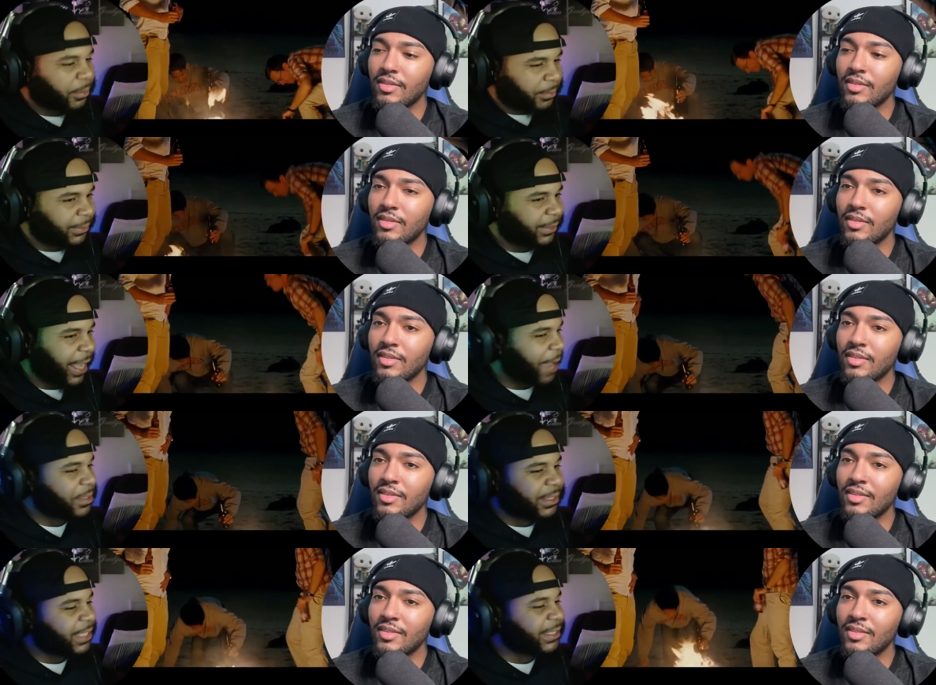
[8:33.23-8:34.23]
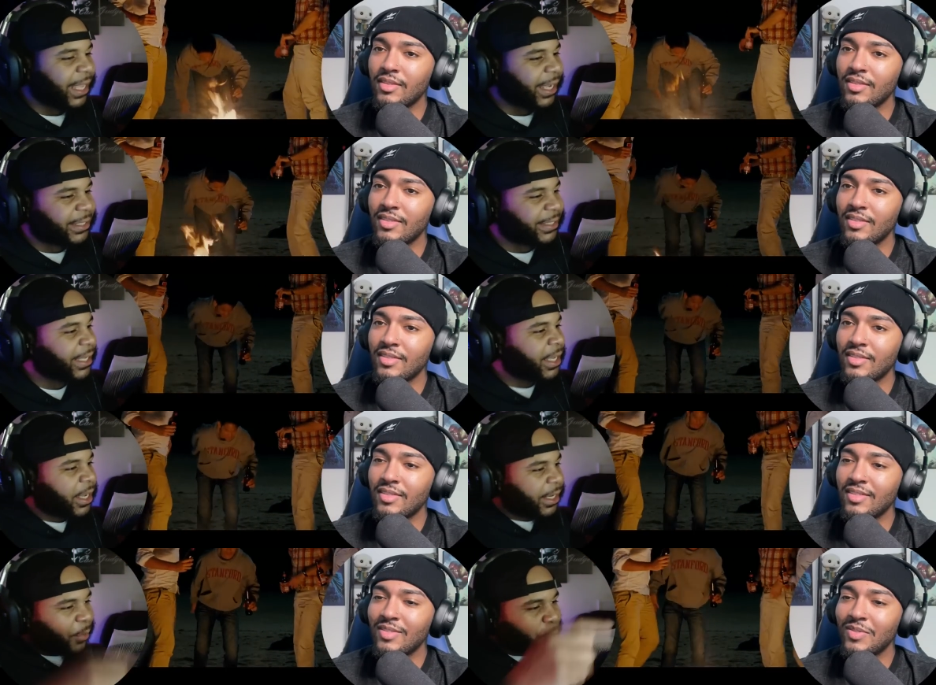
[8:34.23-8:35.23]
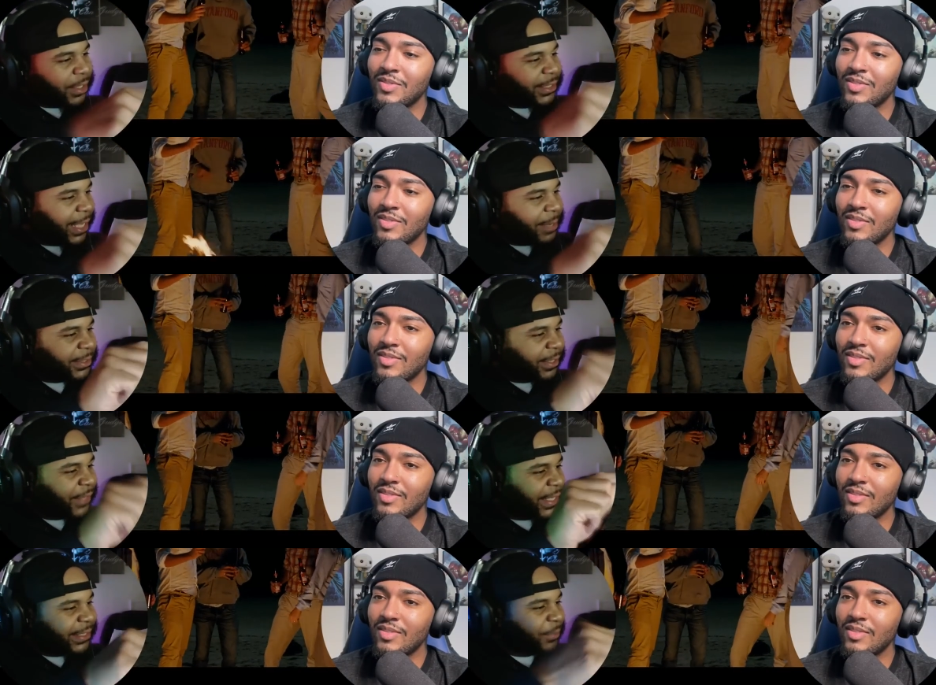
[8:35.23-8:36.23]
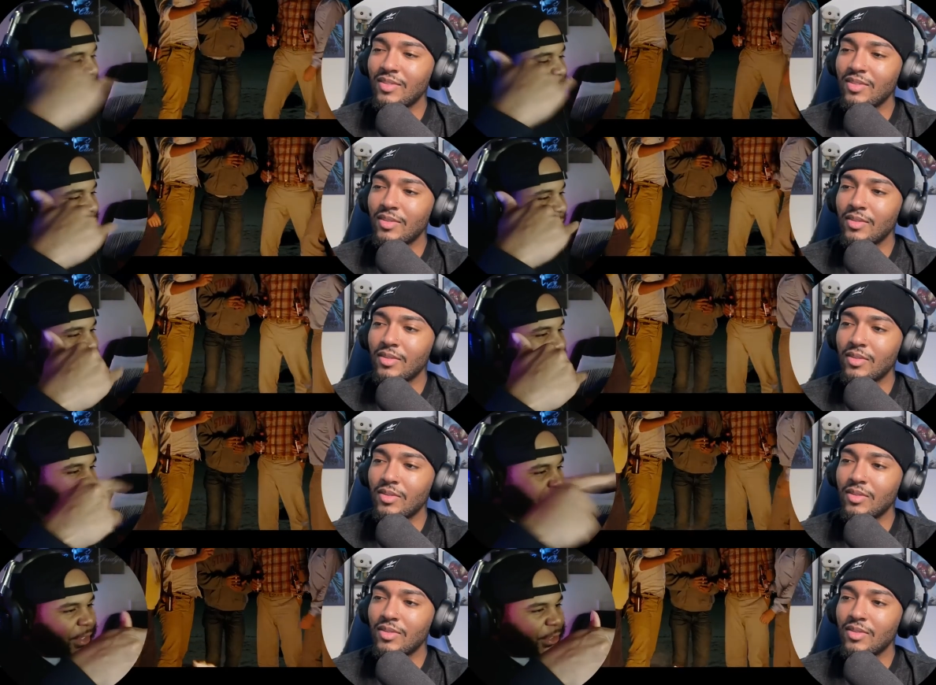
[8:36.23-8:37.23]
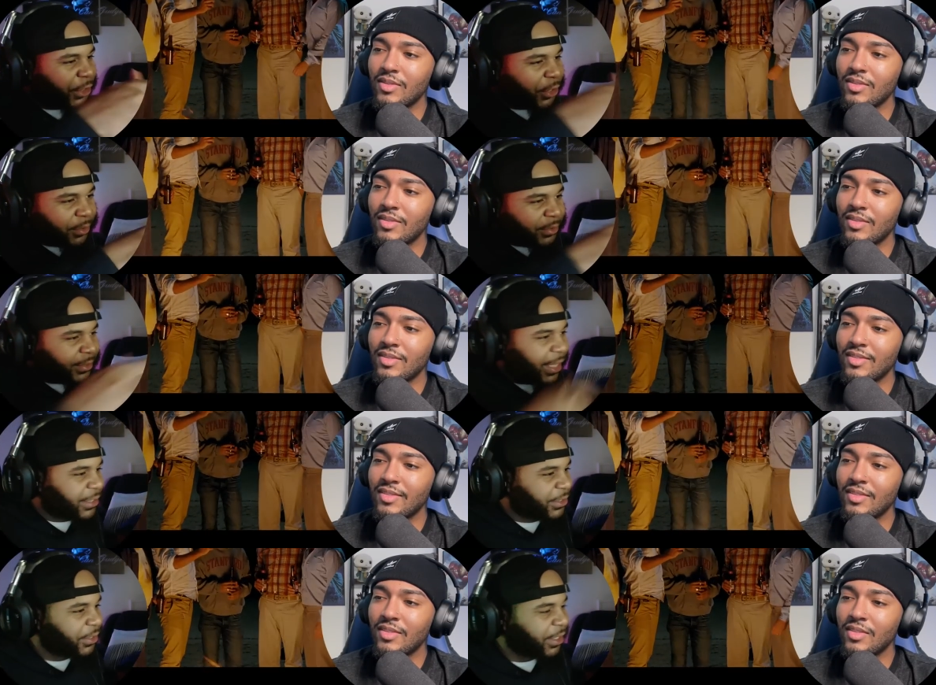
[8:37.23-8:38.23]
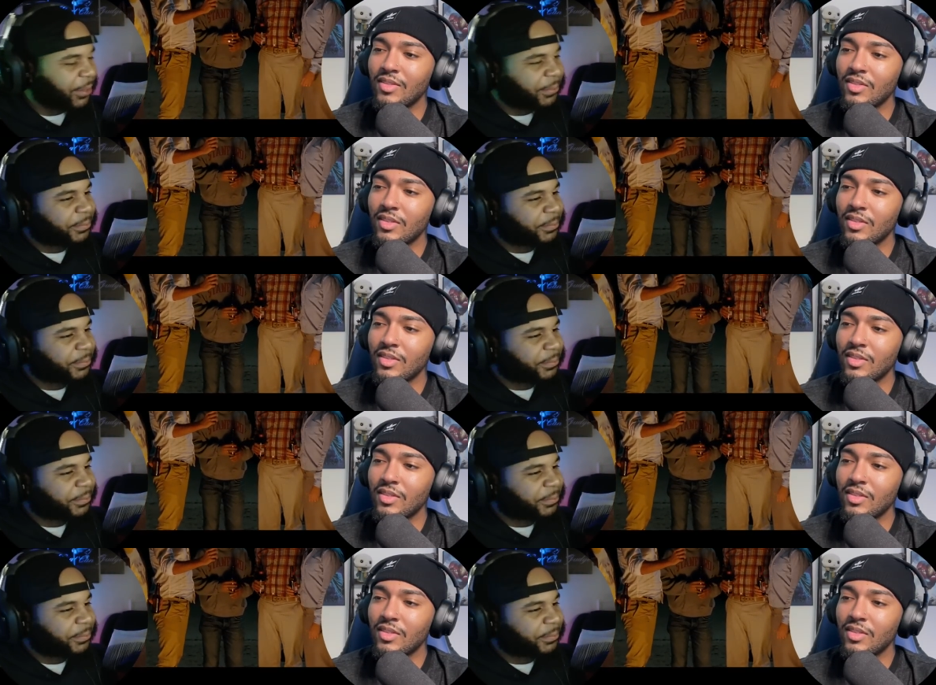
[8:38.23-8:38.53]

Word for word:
Speaker 1: it happens this night because they, they were in the same stuff they when he made that phone call. The shirt, that shirt, yep.